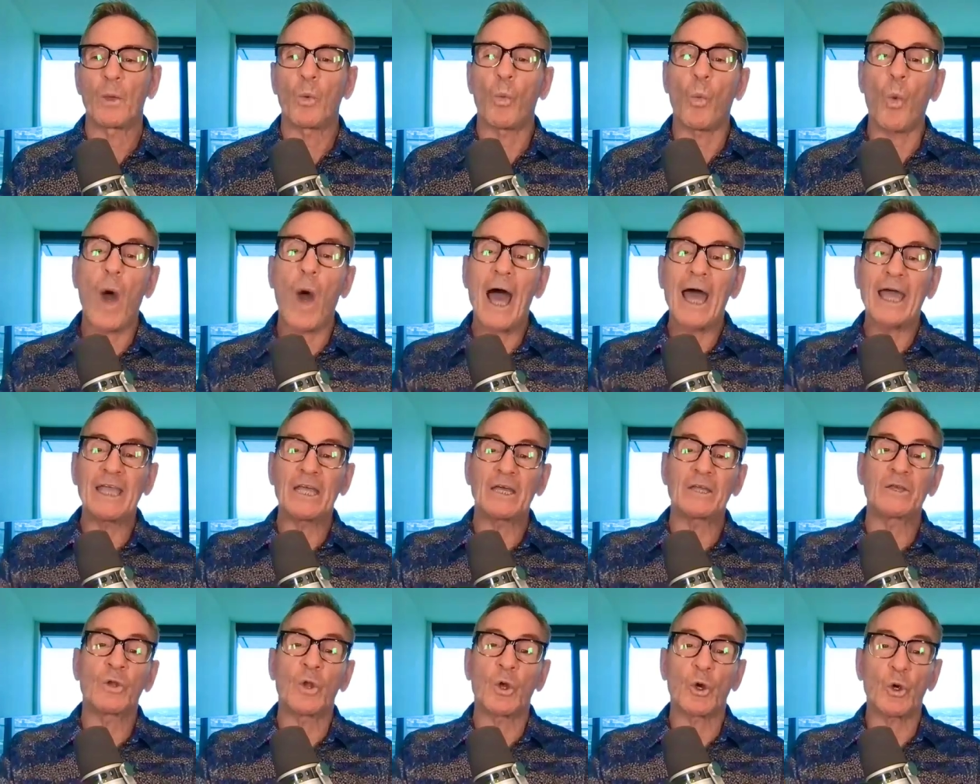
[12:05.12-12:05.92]
Why
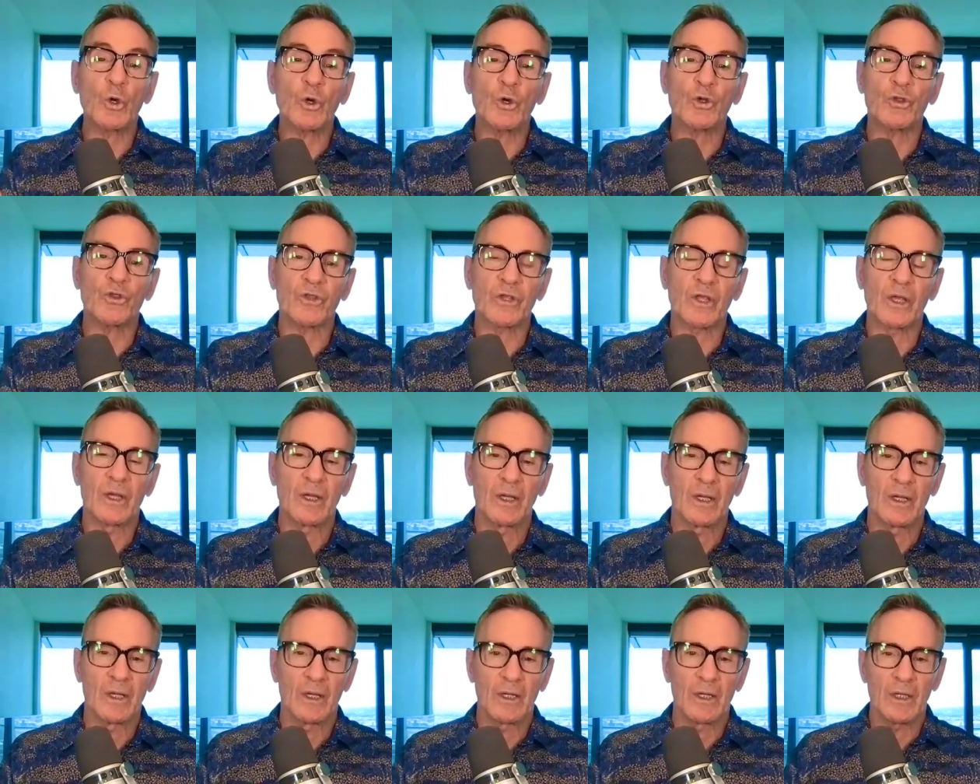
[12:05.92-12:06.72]
on earth
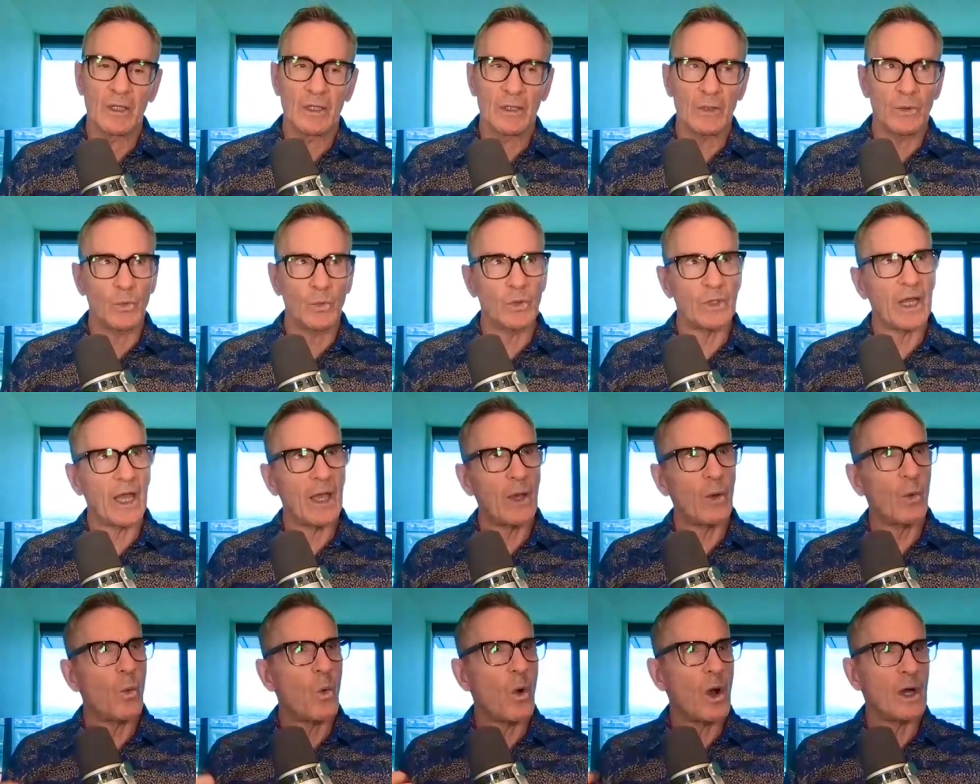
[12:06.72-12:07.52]
would
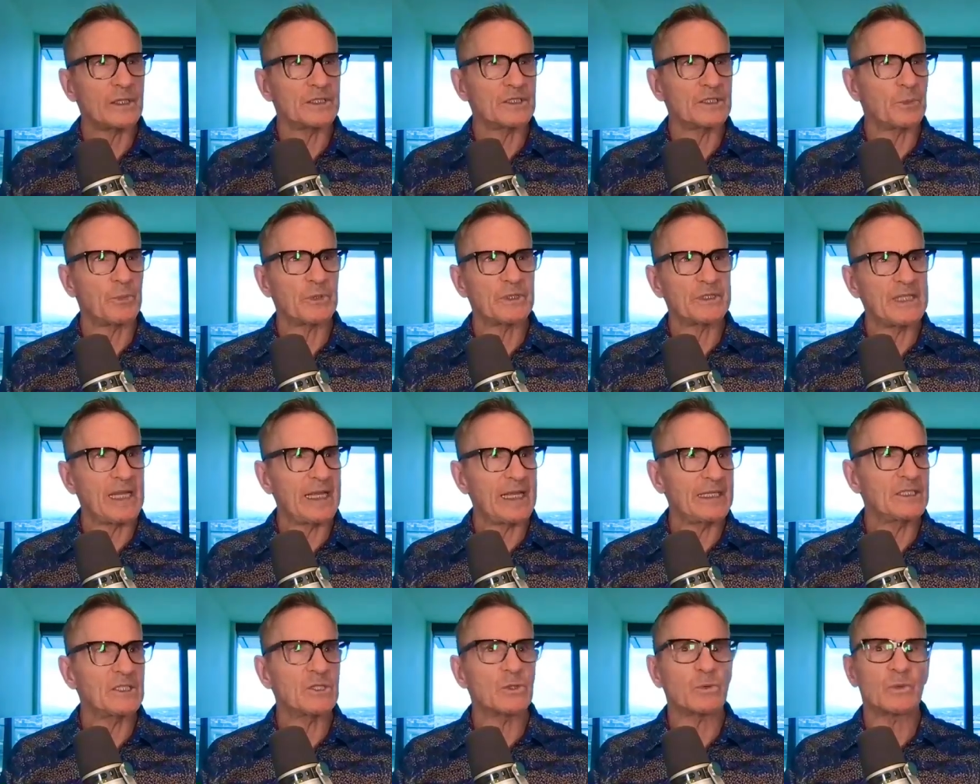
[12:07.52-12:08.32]
I want to
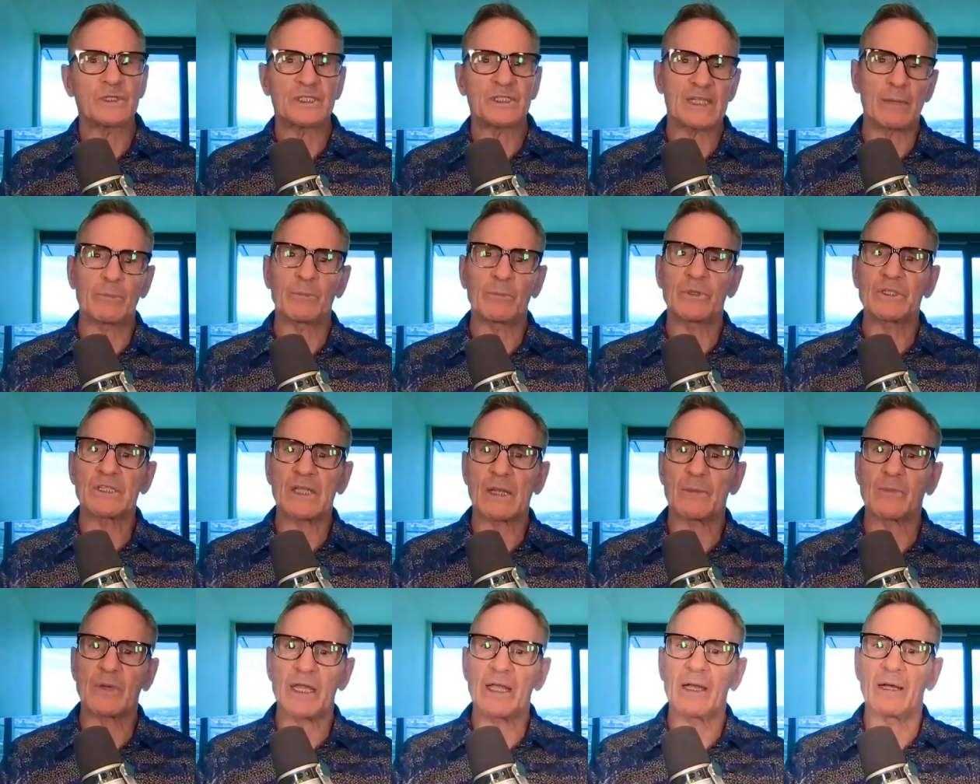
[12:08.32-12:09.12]
pretend to resemble
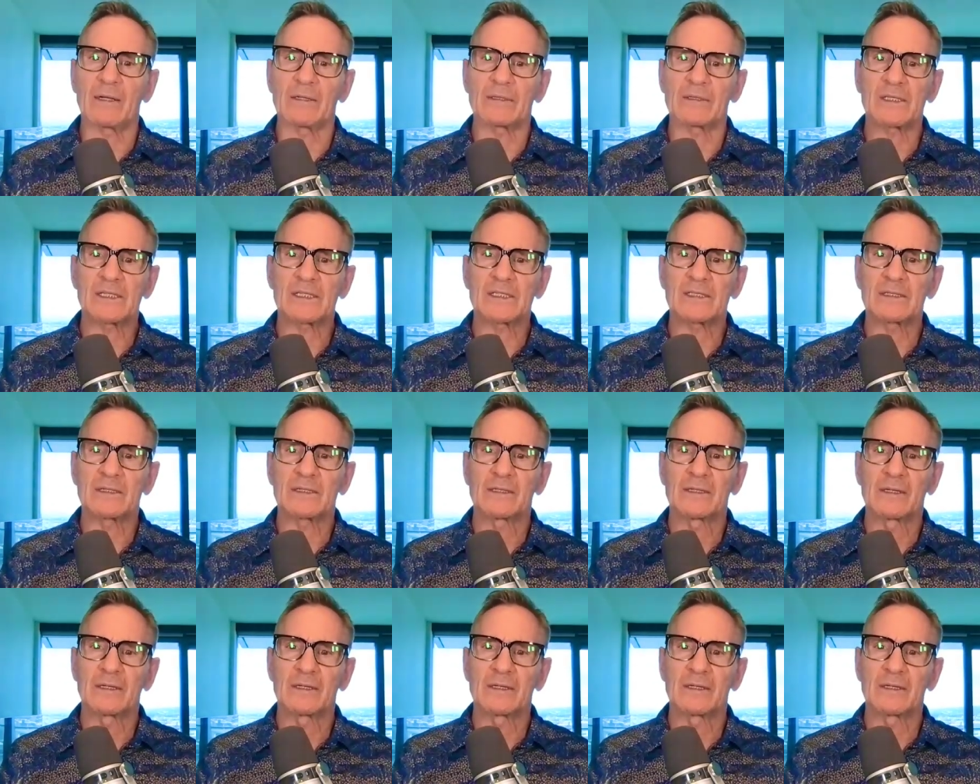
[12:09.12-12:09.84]
someone else?